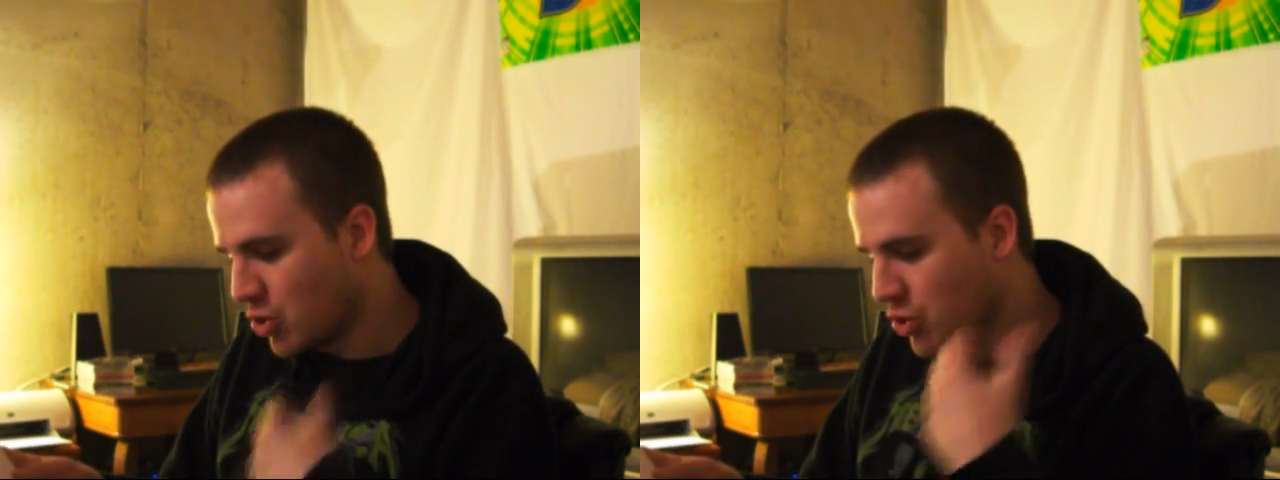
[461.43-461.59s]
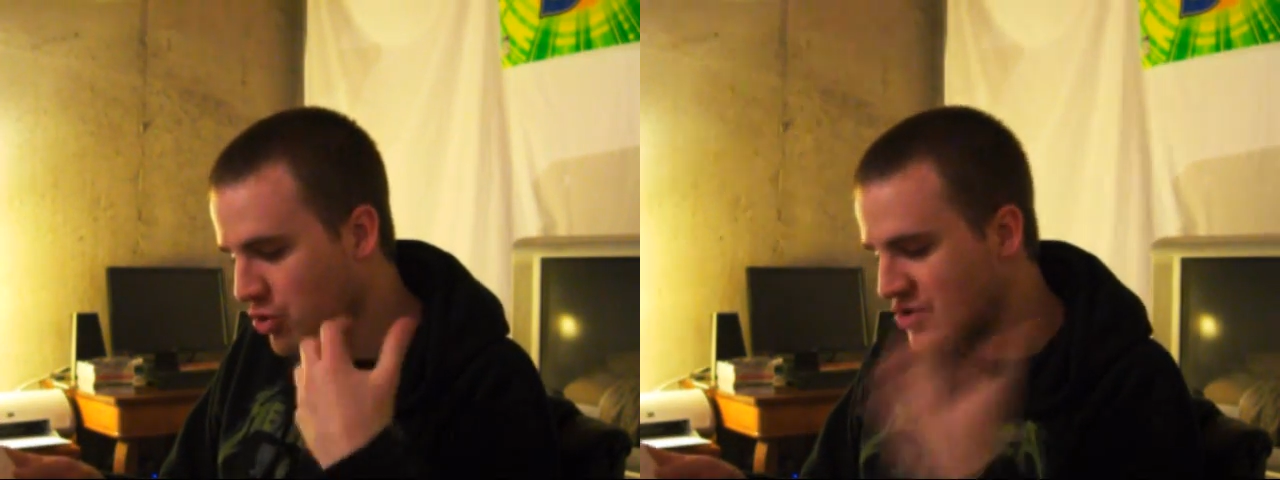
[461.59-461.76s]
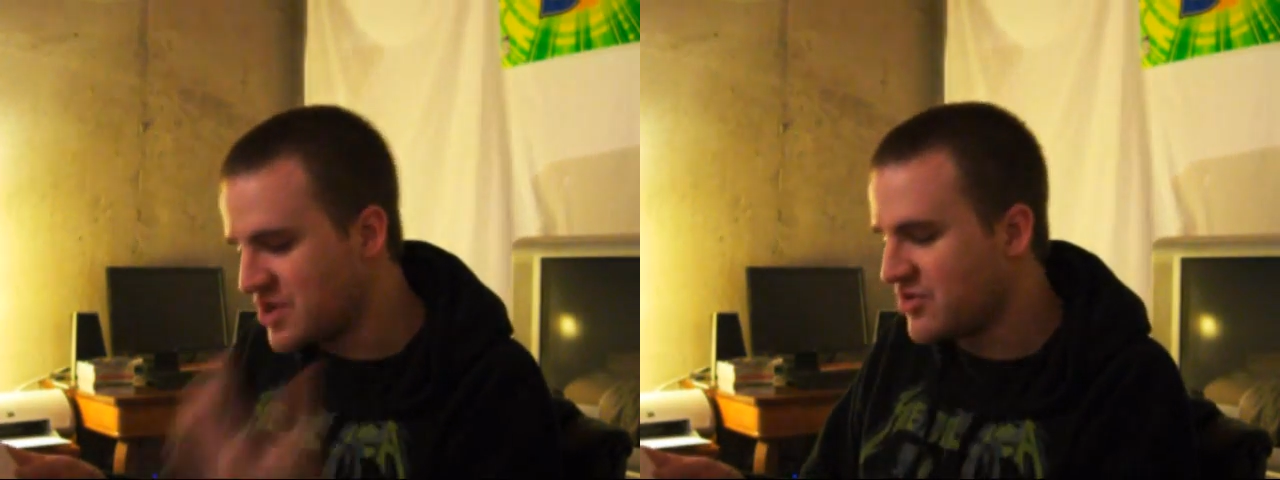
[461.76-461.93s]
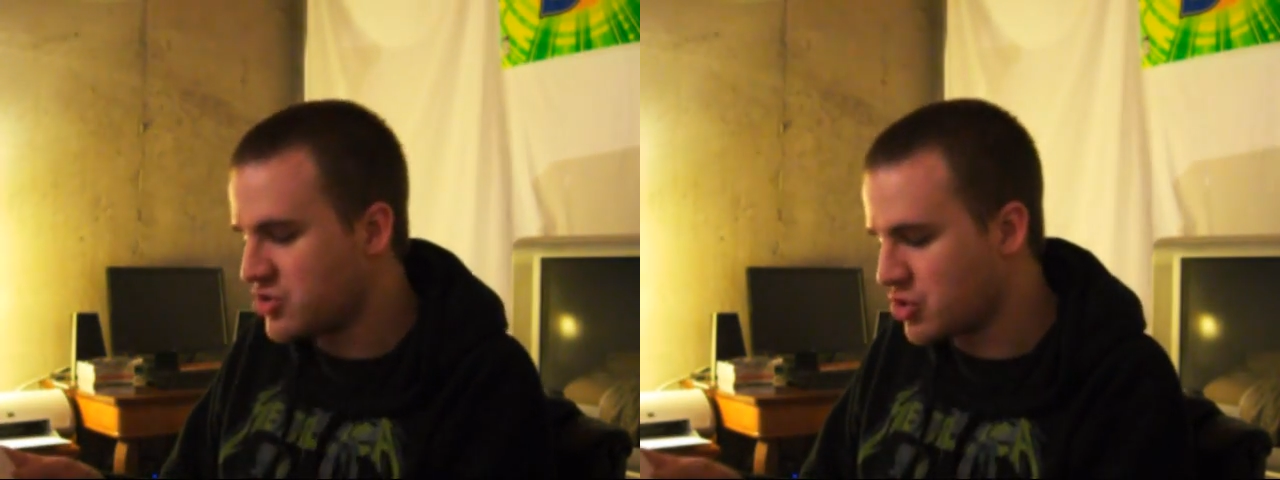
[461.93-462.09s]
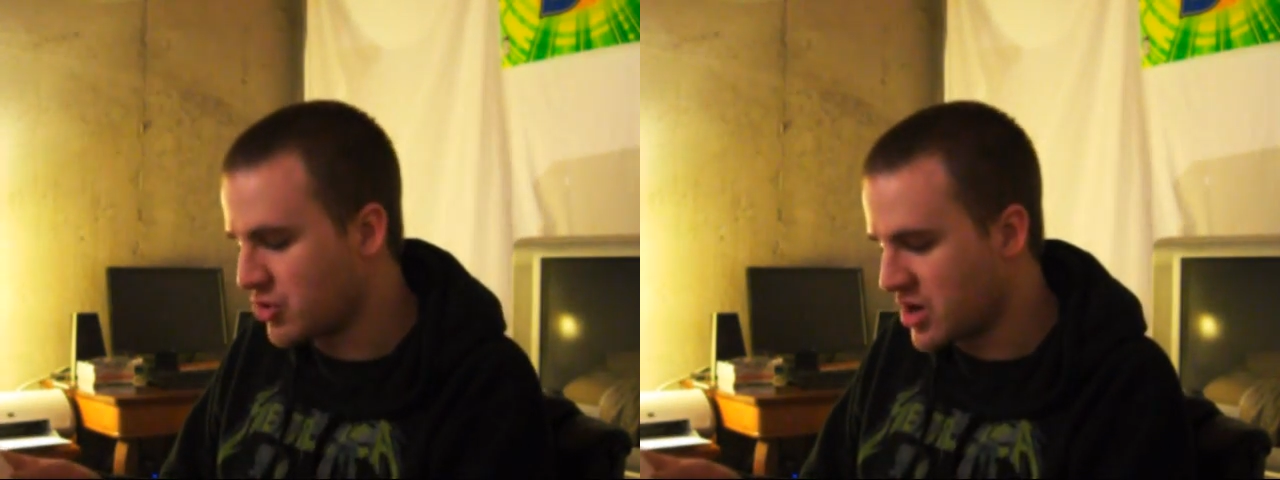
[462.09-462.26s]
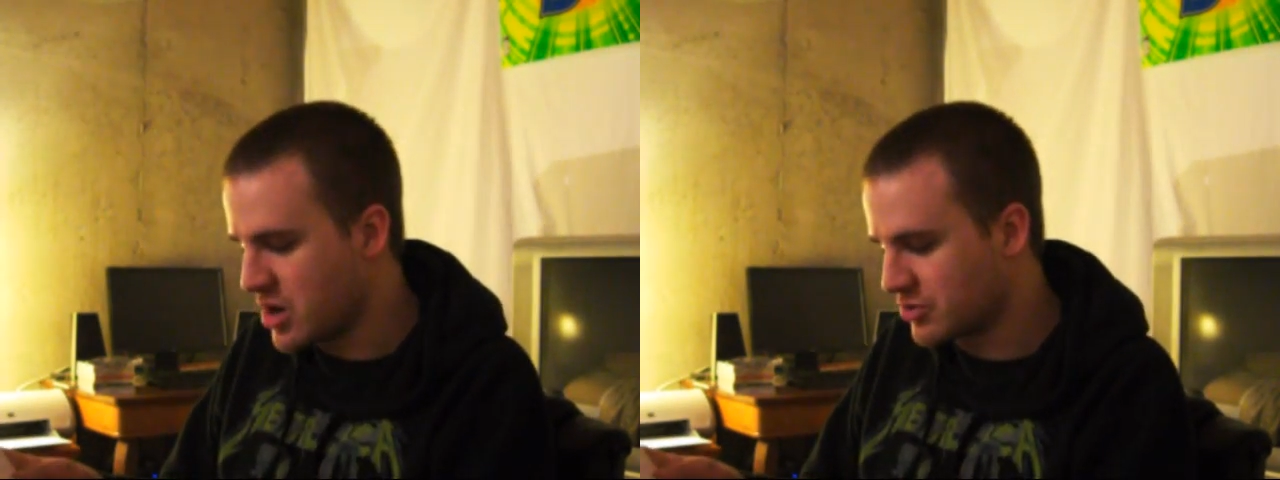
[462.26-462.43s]
or TV
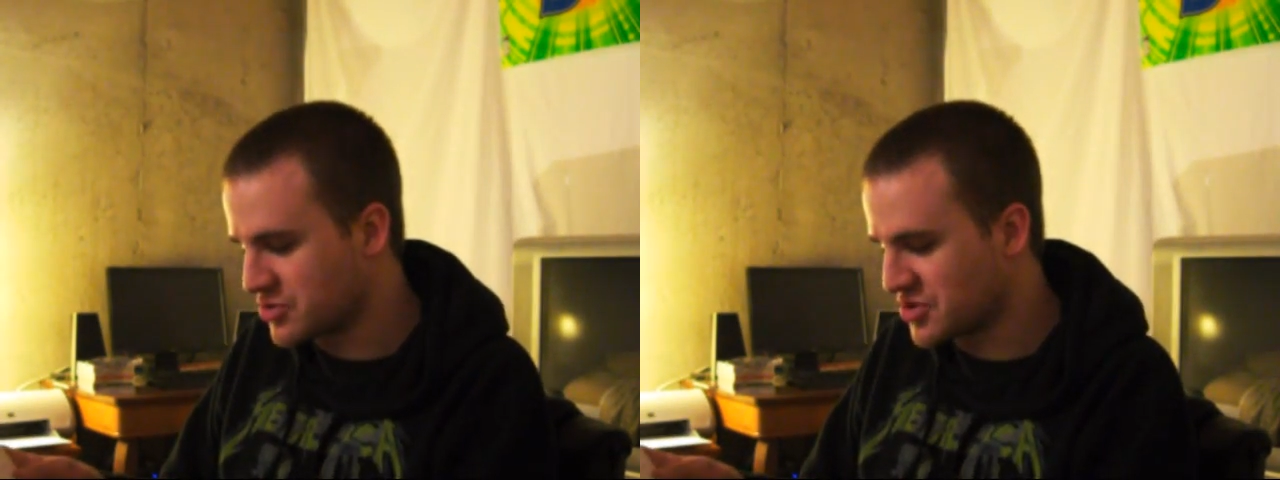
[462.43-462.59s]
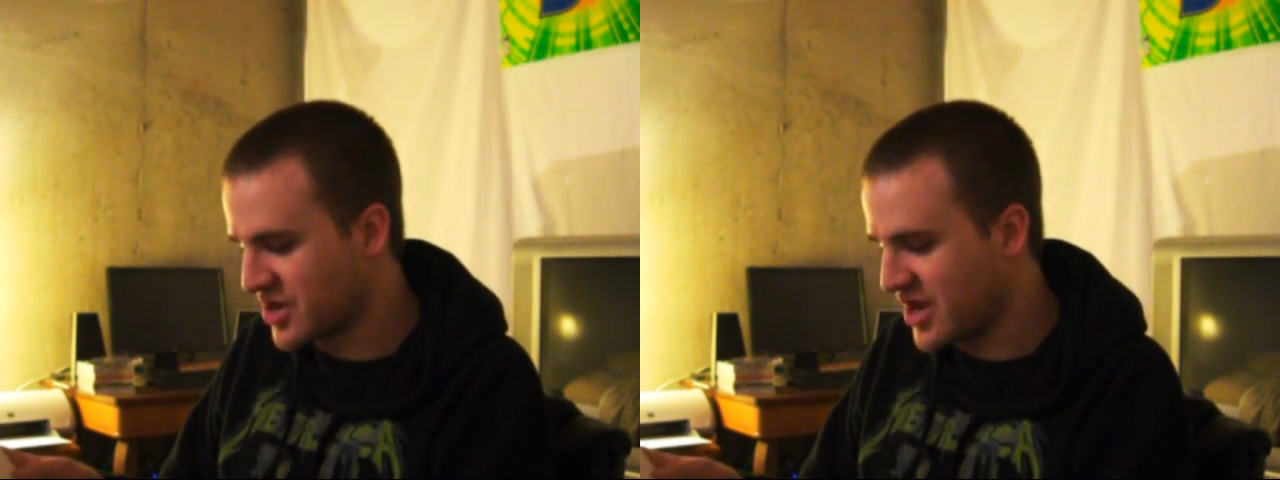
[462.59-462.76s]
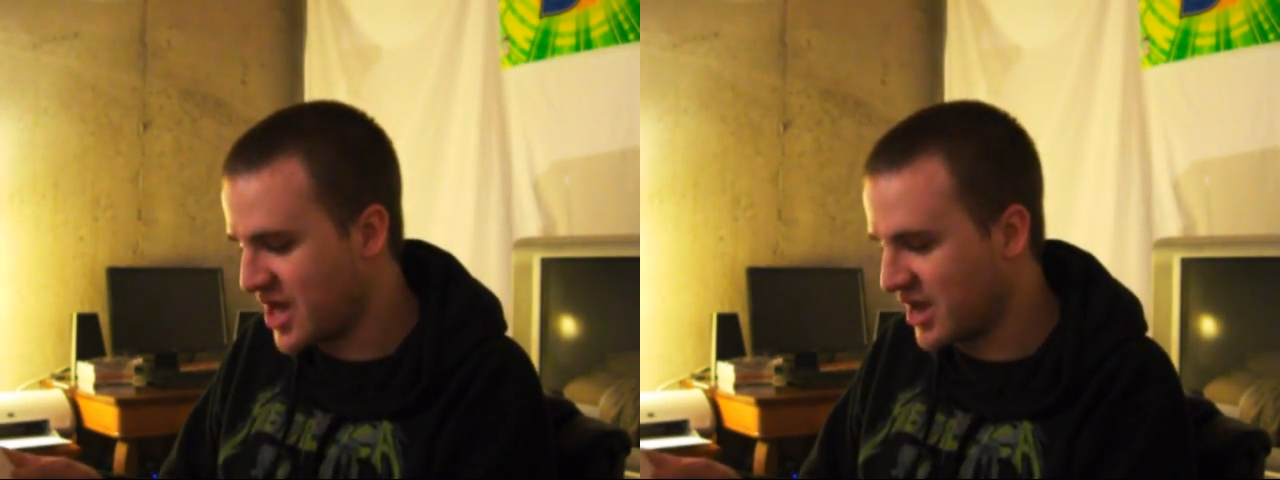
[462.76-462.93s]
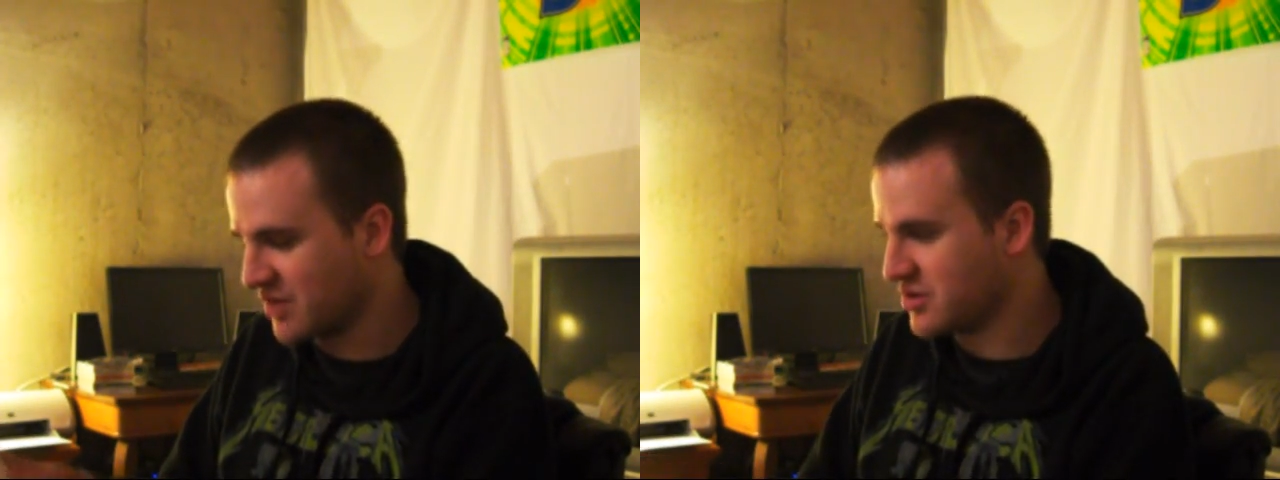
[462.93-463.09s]
show characters like Hank